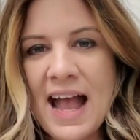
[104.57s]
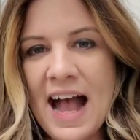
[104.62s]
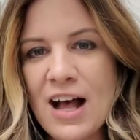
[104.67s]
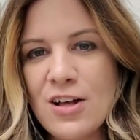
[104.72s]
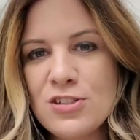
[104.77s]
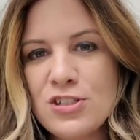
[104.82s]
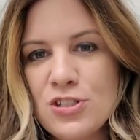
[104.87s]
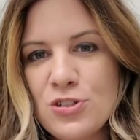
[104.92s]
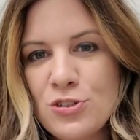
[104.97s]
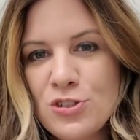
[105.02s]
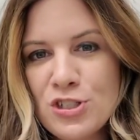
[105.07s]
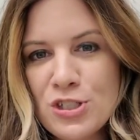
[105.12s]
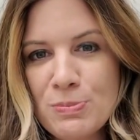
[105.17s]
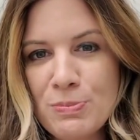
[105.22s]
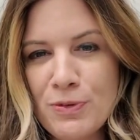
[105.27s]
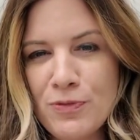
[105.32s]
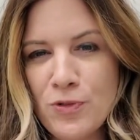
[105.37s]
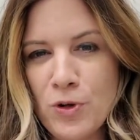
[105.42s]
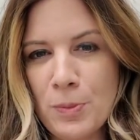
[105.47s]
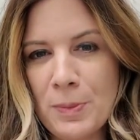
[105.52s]
How students are
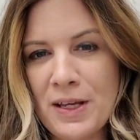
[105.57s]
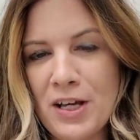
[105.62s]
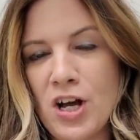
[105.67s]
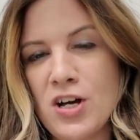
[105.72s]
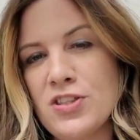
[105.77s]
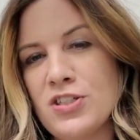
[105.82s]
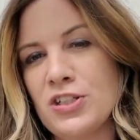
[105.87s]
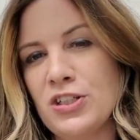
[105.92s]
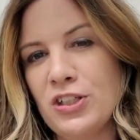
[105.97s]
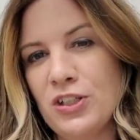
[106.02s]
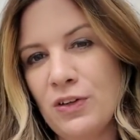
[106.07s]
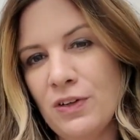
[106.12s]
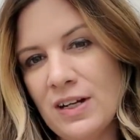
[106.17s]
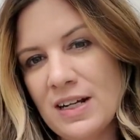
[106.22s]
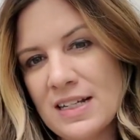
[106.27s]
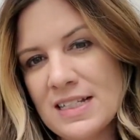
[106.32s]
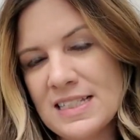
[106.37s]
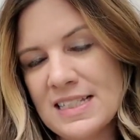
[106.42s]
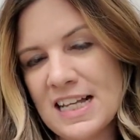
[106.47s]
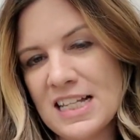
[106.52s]
performing on their unit
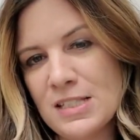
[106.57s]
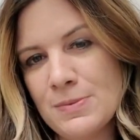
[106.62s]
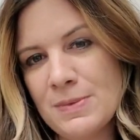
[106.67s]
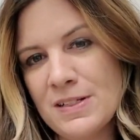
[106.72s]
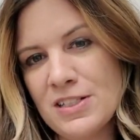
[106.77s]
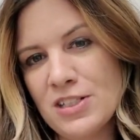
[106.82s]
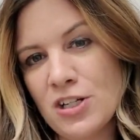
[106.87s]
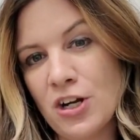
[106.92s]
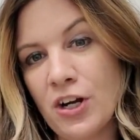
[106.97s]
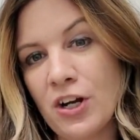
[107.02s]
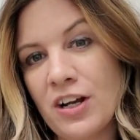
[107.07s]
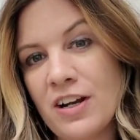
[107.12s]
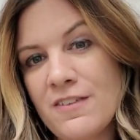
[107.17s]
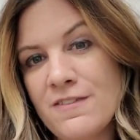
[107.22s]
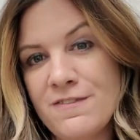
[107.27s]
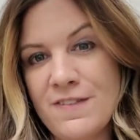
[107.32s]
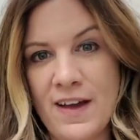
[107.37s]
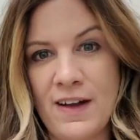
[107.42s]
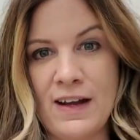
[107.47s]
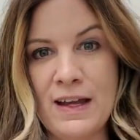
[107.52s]
assessments are going to
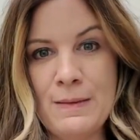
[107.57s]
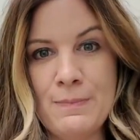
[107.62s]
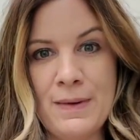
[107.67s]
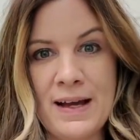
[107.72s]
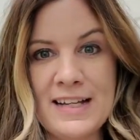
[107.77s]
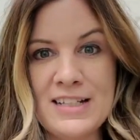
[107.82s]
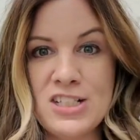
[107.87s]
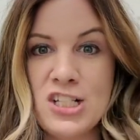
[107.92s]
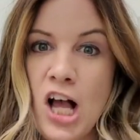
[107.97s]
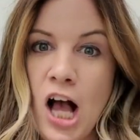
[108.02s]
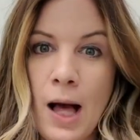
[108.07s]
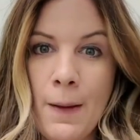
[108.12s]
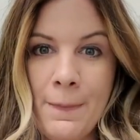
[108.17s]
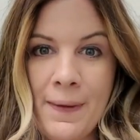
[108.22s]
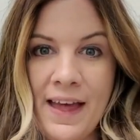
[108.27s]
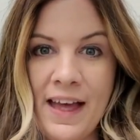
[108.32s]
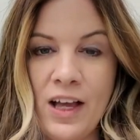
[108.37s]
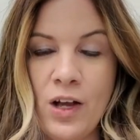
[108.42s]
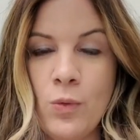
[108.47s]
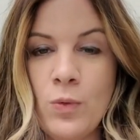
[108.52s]
vary by
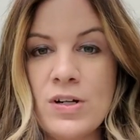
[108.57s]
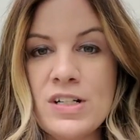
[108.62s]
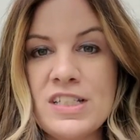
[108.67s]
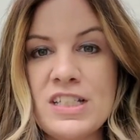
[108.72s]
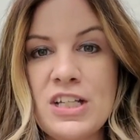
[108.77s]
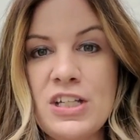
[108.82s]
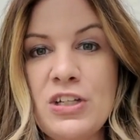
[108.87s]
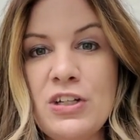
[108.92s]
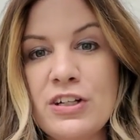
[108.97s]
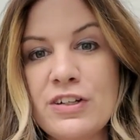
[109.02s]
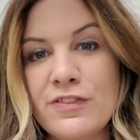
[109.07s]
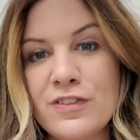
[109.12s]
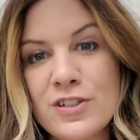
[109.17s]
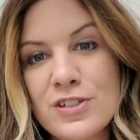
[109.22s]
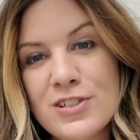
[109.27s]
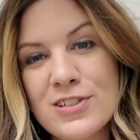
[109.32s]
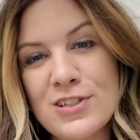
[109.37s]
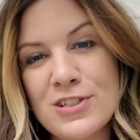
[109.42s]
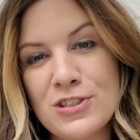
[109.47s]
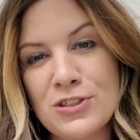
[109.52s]
topic, whereas a
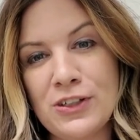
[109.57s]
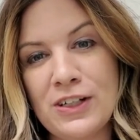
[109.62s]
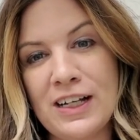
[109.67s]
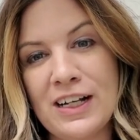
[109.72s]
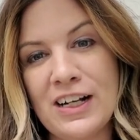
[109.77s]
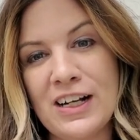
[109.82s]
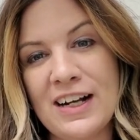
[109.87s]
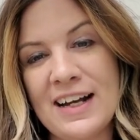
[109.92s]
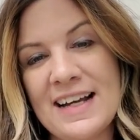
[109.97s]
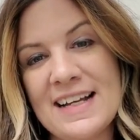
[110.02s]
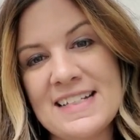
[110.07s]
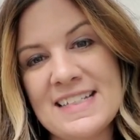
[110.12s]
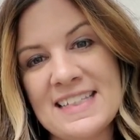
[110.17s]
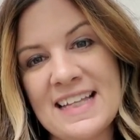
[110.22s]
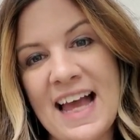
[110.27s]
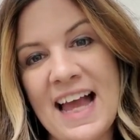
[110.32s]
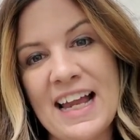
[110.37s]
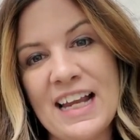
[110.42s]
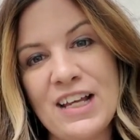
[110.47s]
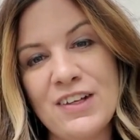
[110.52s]
universal screener is
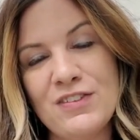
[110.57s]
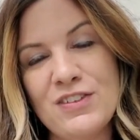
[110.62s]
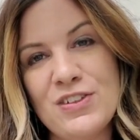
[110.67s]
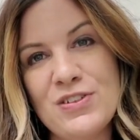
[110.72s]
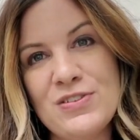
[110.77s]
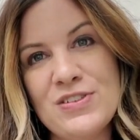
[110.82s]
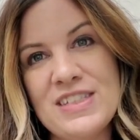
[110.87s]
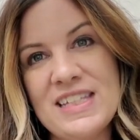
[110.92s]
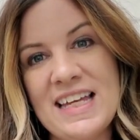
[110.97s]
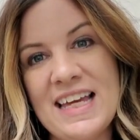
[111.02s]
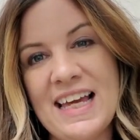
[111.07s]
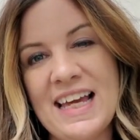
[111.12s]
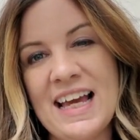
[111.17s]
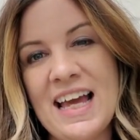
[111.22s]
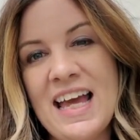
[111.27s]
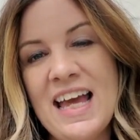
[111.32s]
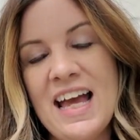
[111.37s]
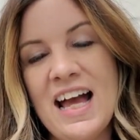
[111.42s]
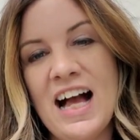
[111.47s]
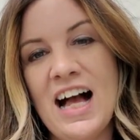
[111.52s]
kind of using
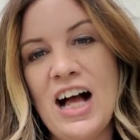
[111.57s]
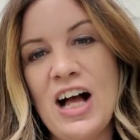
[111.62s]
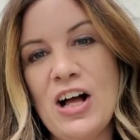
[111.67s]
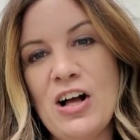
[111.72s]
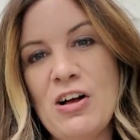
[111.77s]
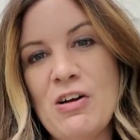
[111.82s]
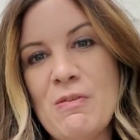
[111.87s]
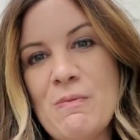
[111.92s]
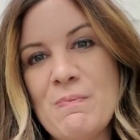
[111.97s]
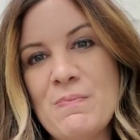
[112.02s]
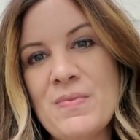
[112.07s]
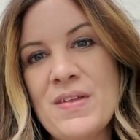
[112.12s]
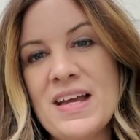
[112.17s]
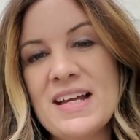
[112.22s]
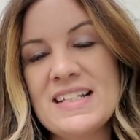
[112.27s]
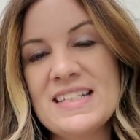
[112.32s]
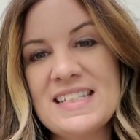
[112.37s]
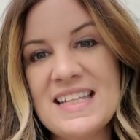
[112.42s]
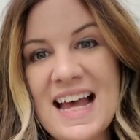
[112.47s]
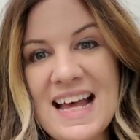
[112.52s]

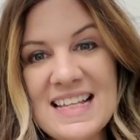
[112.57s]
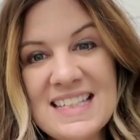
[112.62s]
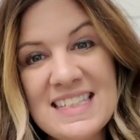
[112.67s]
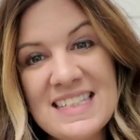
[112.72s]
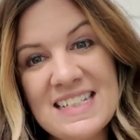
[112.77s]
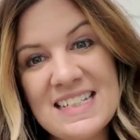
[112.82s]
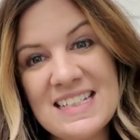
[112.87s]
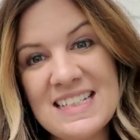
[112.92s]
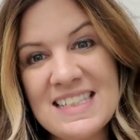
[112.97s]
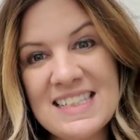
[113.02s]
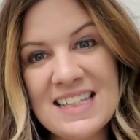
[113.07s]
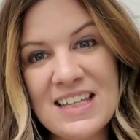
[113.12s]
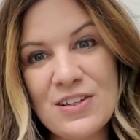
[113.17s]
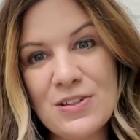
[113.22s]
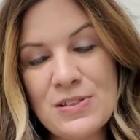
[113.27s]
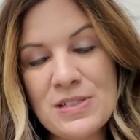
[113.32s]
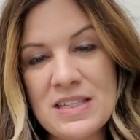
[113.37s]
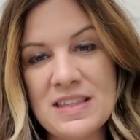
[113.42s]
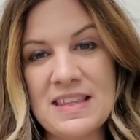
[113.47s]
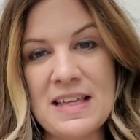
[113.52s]
tested
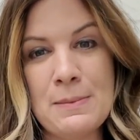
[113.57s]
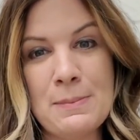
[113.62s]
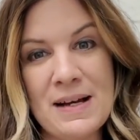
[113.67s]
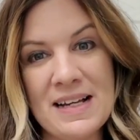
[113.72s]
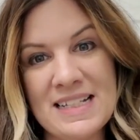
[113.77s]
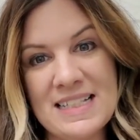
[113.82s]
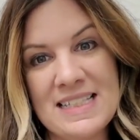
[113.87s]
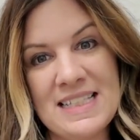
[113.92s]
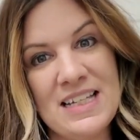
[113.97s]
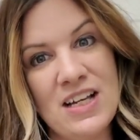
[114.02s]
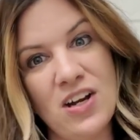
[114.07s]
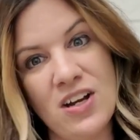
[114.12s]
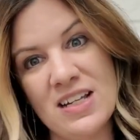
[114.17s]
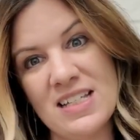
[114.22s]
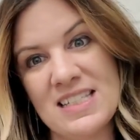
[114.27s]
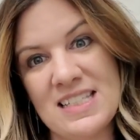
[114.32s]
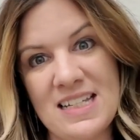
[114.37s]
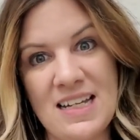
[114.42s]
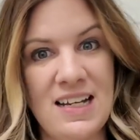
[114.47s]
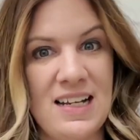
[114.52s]
skills that they might see on a
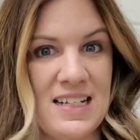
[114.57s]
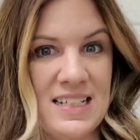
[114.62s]
state